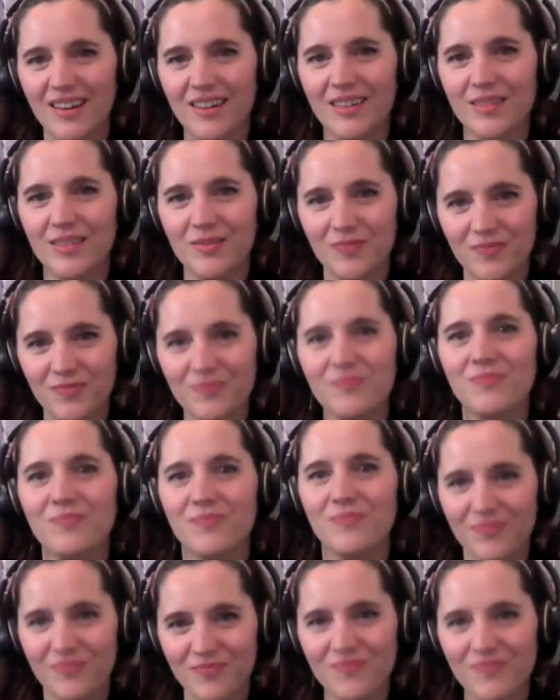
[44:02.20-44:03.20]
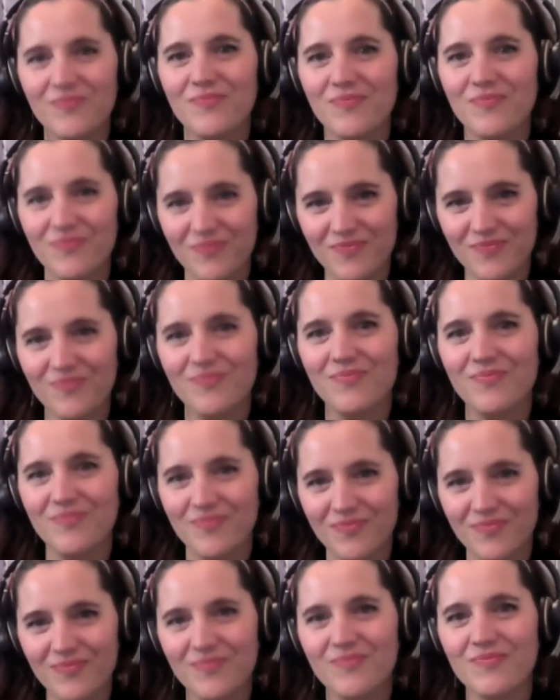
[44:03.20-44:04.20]
It's okay. Are we gonna
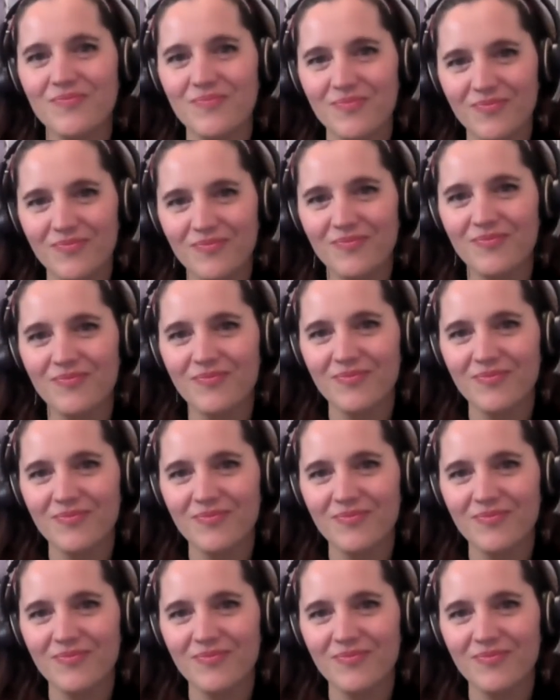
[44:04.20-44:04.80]
make mistakes?